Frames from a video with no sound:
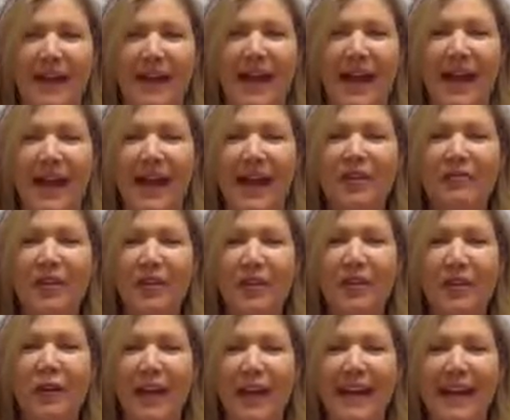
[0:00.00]
Hi
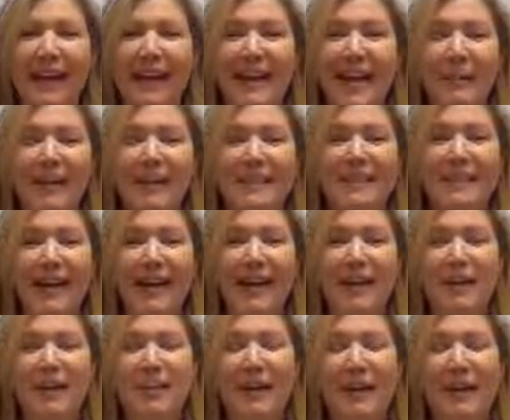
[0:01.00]
everyone, I'm excited
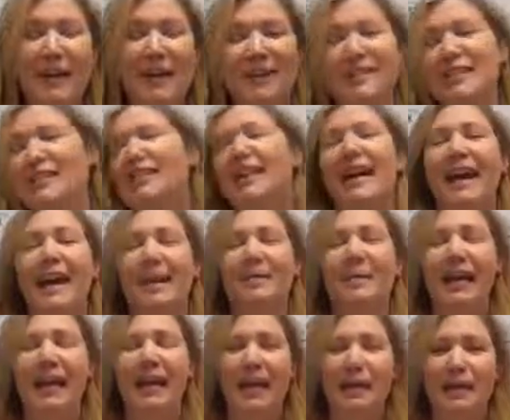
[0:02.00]
to be here today.
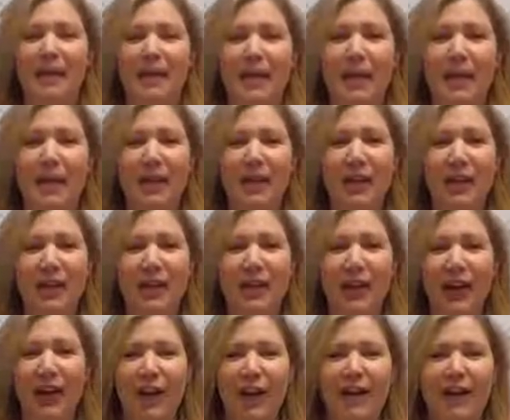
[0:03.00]
My name is Emily
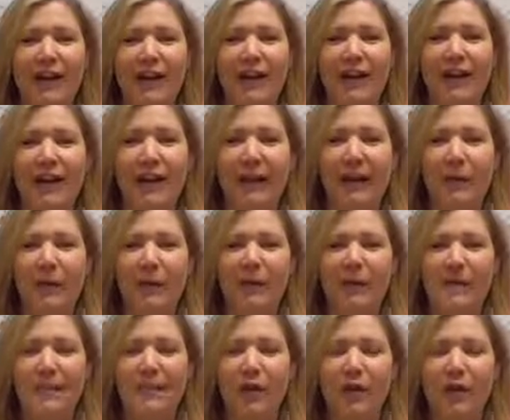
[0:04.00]
Clark and I'm a
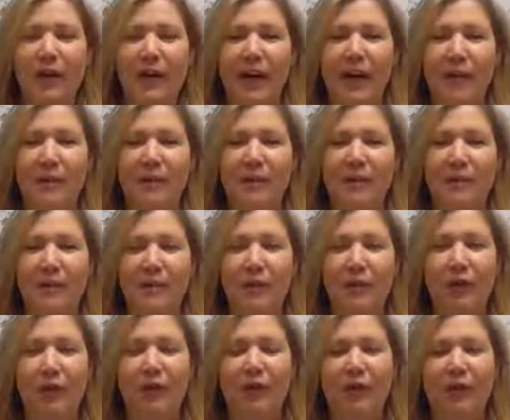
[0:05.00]
physical therapist with
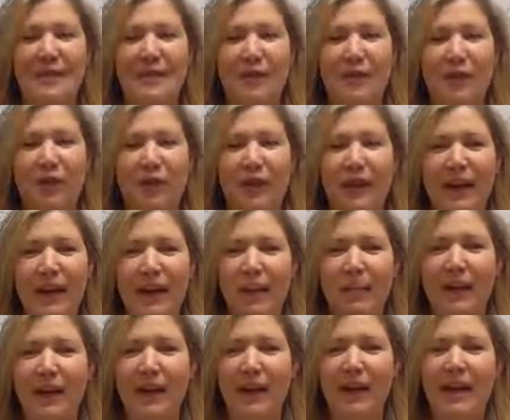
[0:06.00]
KORT Physical
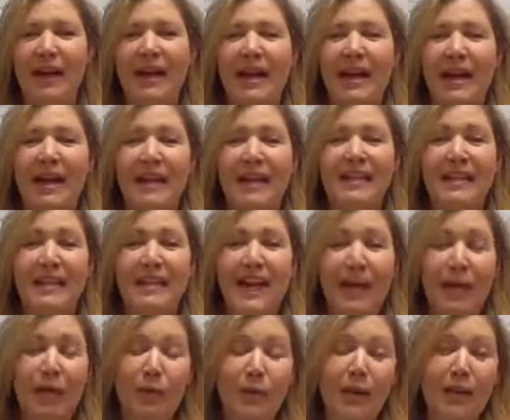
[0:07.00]
Therapy, and
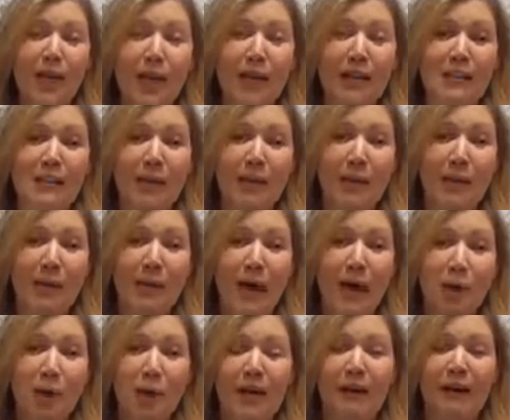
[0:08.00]
today we are going to talk
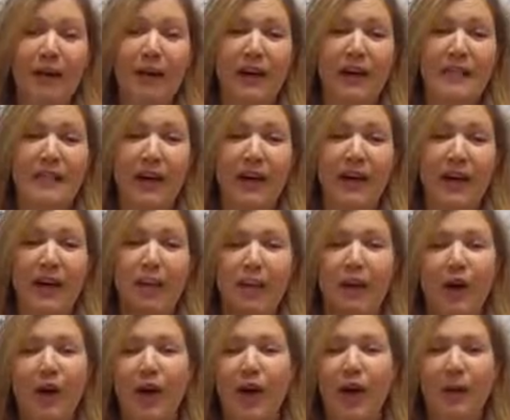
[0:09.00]
about one of our exciting
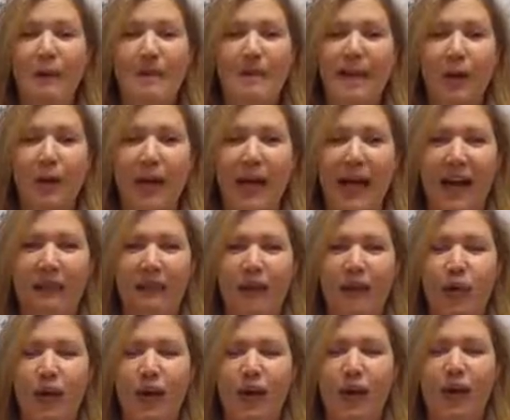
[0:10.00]
programs that we have
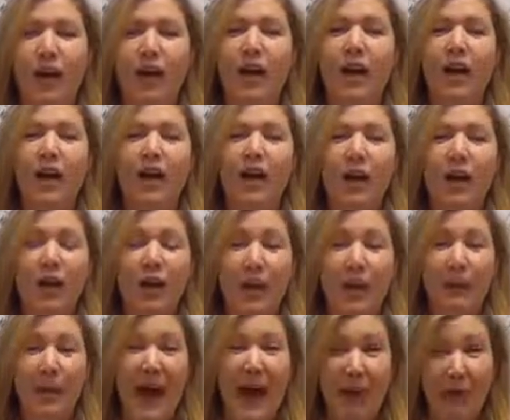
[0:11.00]
at KORT called
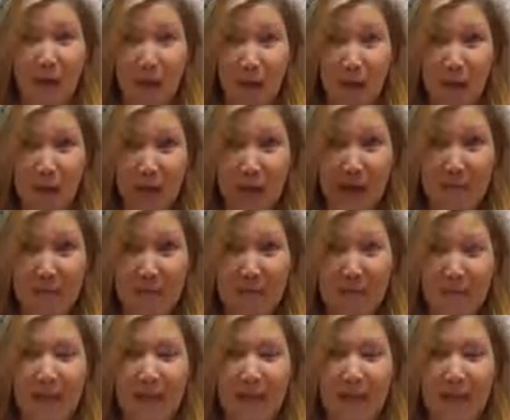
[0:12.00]
our POWR Program,